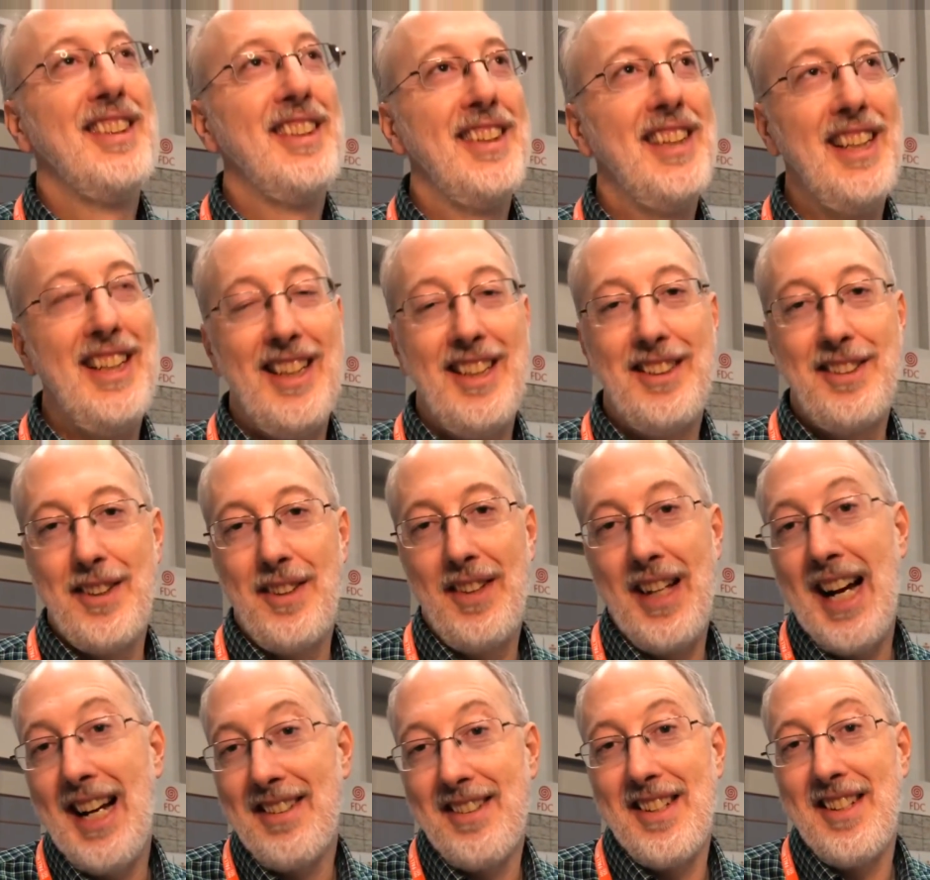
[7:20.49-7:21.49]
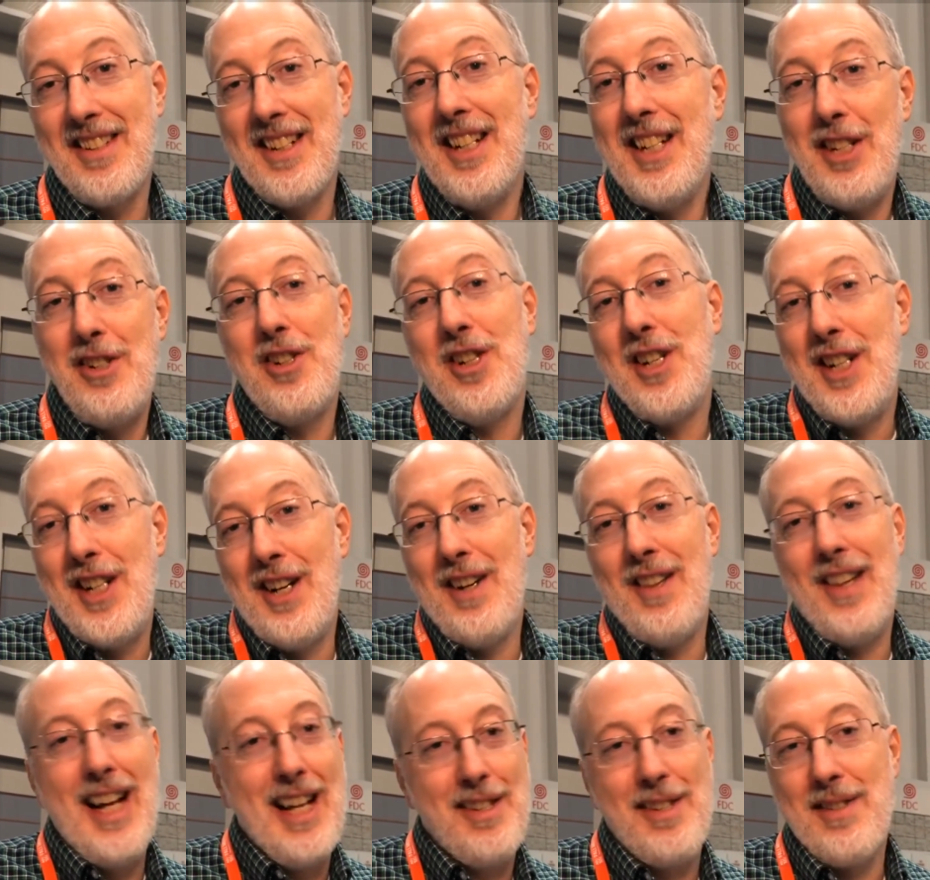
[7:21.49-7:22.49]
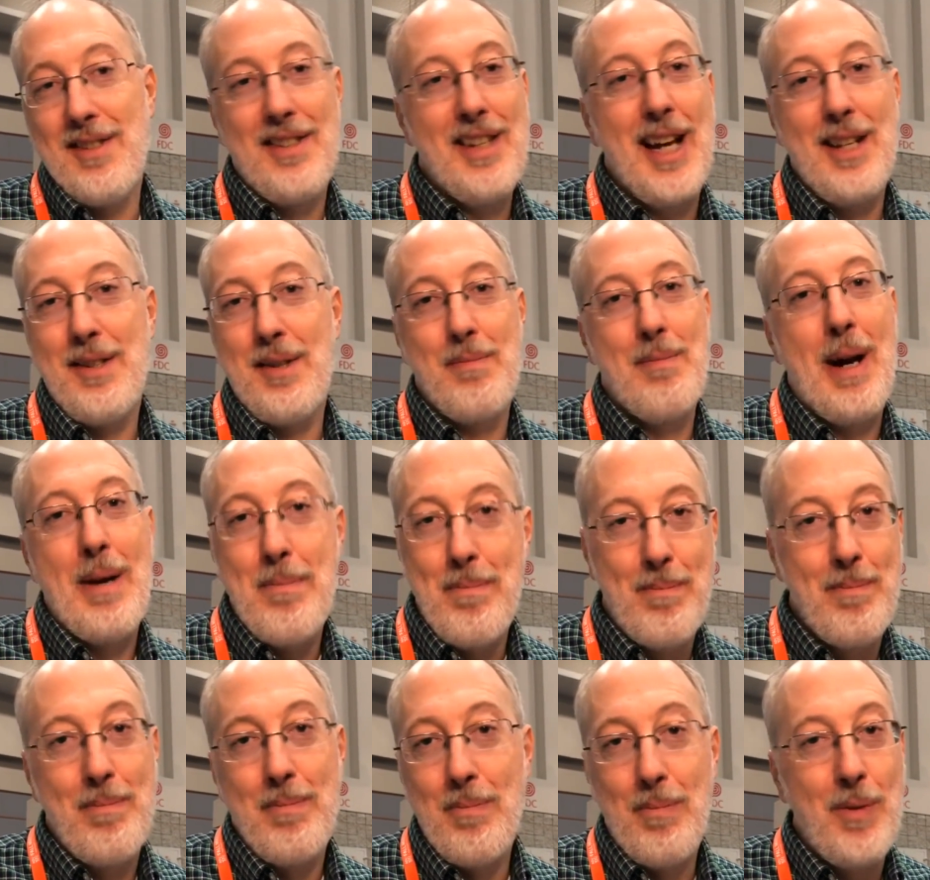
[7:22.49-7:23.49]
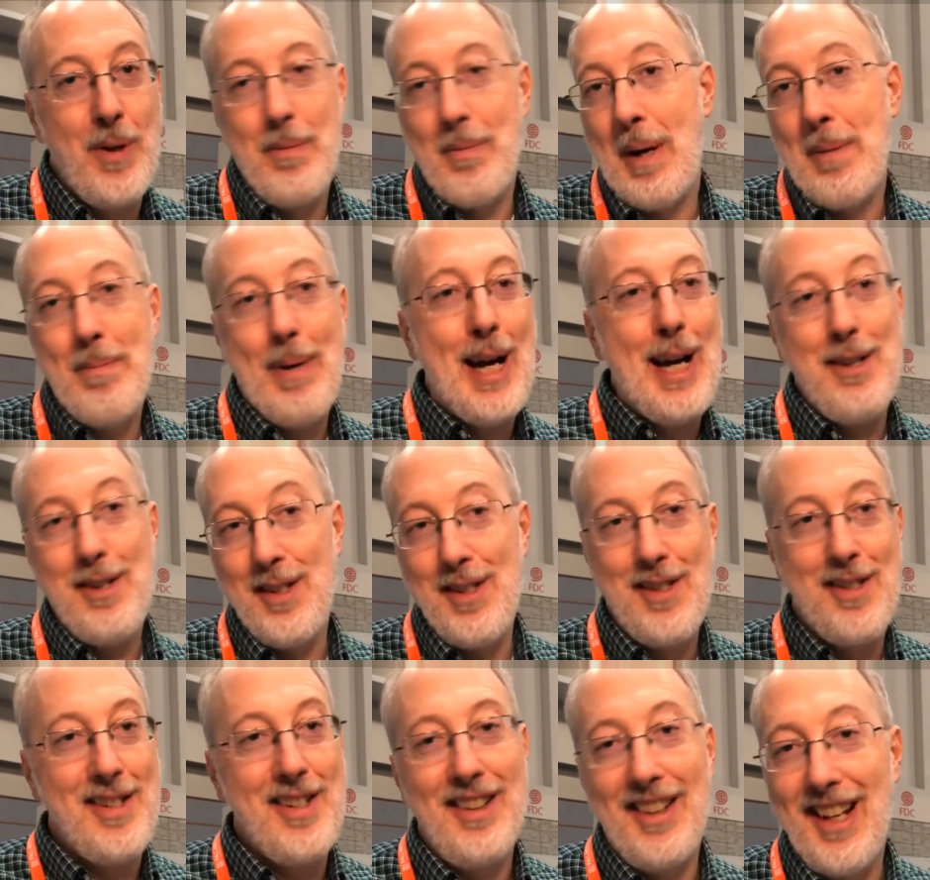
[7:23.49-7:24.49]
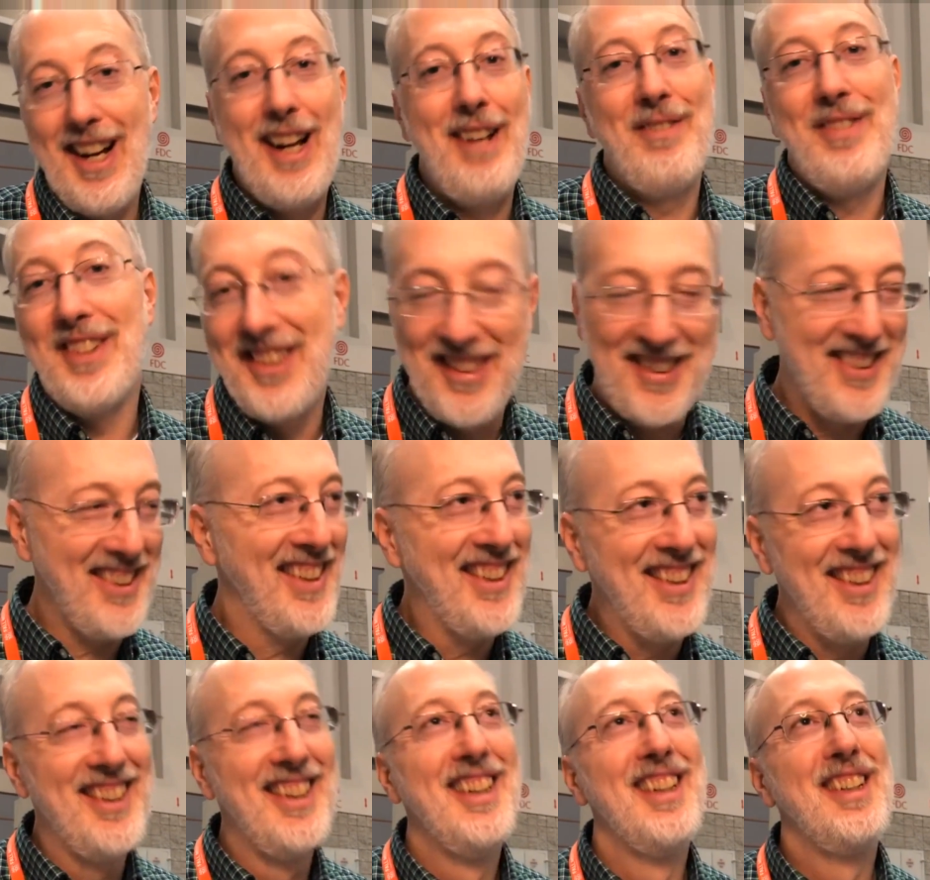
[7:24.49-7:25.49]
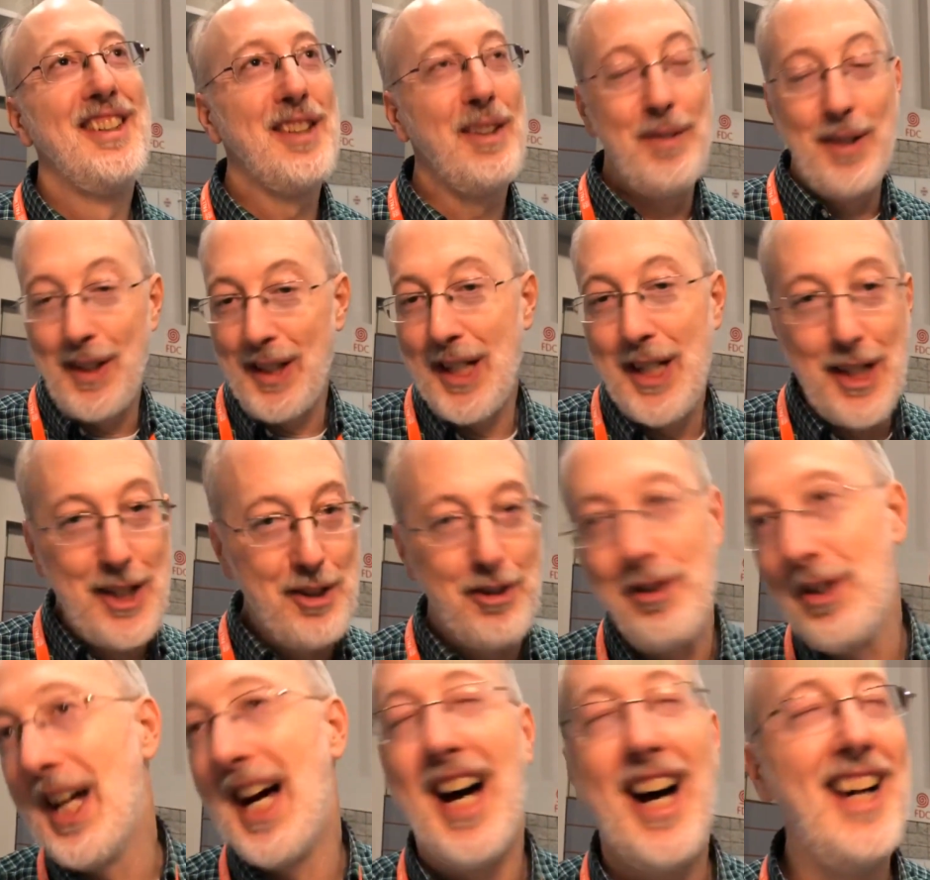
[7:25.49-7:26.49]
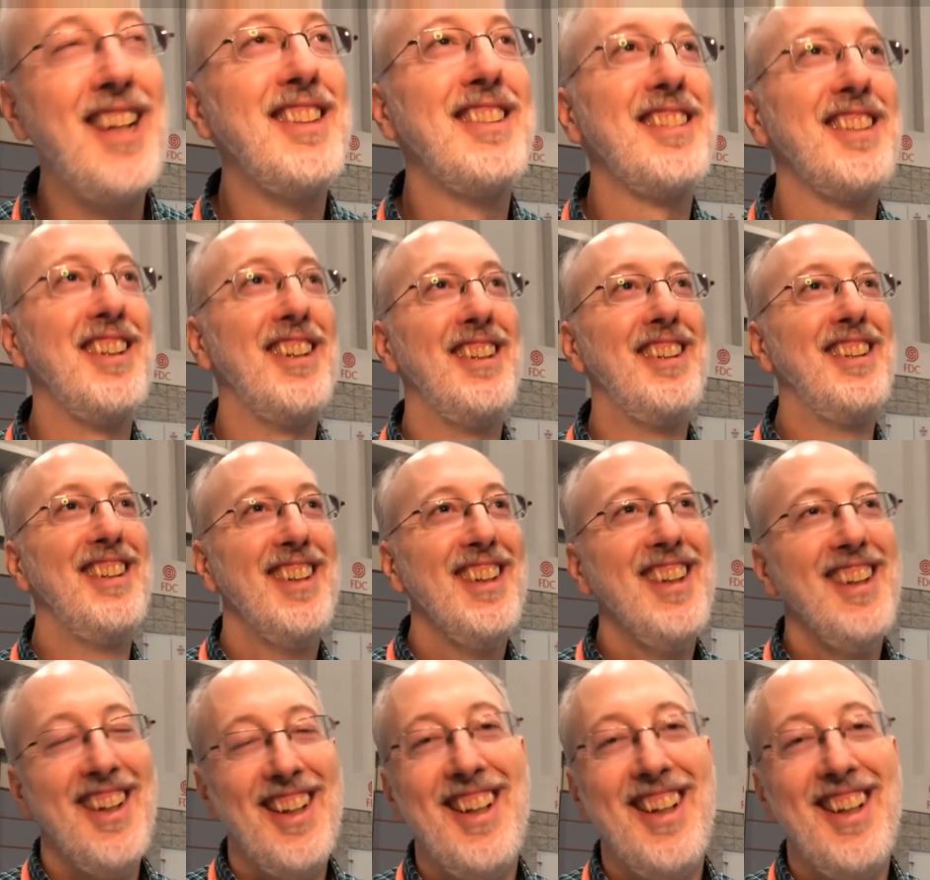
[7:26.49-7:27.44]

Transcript: And so that's, as an engineer, that's one of my passions in life, is to really do that. So.